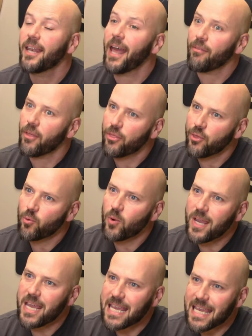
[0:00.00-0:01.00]
Now, the
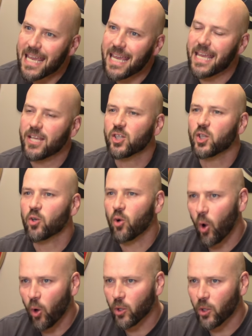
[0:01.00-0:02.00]
three keys to
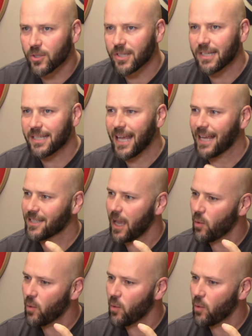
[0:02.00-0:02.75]
Crokinole success,